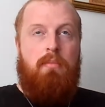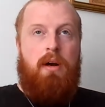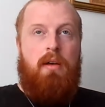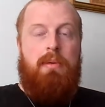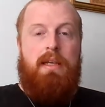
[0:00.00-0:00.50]

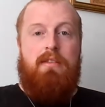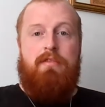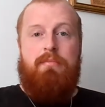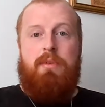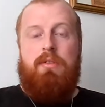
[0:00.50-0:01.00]
by a
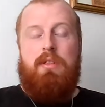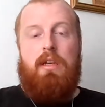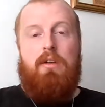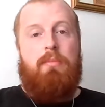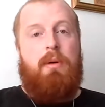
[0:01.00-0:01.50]
piece of
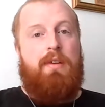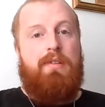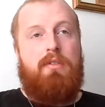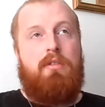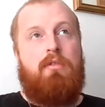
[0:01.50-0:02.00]
music or by
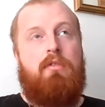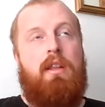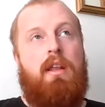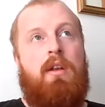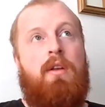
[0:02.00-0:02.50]
a
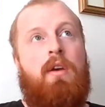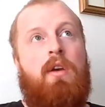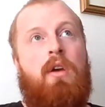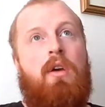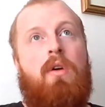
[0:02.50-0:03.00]
story, then
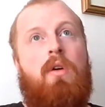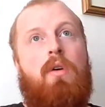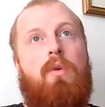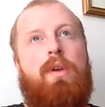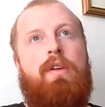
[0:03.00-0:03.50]

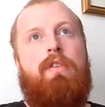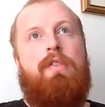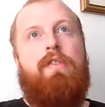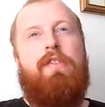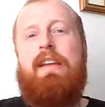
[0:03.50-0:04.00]
we
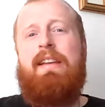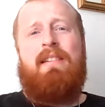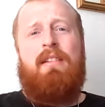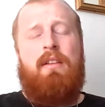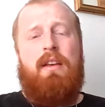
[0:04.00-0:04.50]

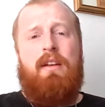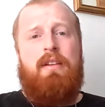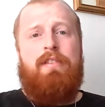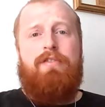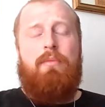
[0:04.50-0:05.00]
feel in
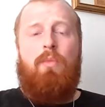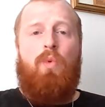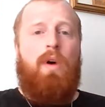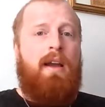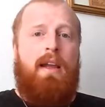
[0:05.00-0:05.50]
a different
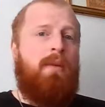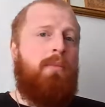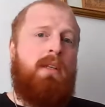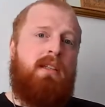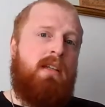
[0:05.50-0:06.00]
way
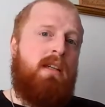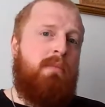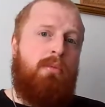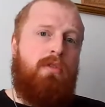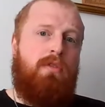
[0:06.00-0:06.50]
than we
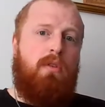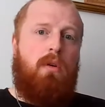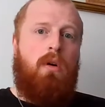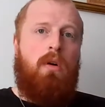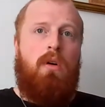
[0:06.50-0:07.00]
did
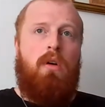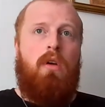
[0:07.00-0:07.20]
before.